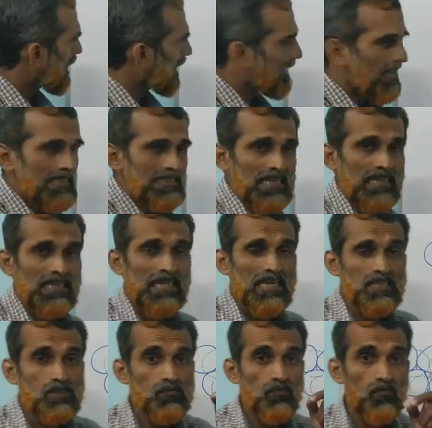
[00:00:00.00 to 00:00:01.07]
it is in
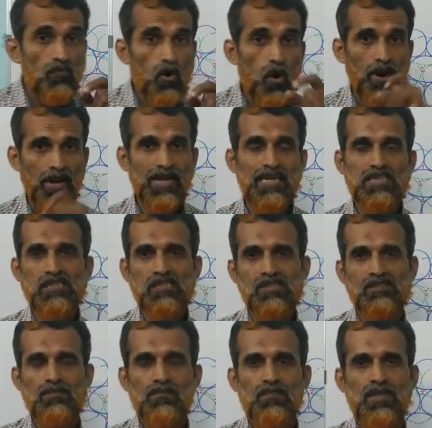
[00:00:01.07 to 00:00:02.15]
these
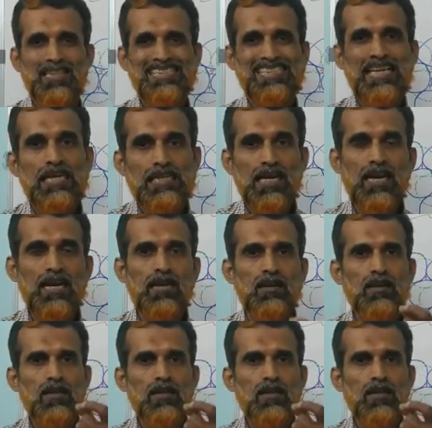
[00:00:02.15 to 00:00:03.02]
voids certain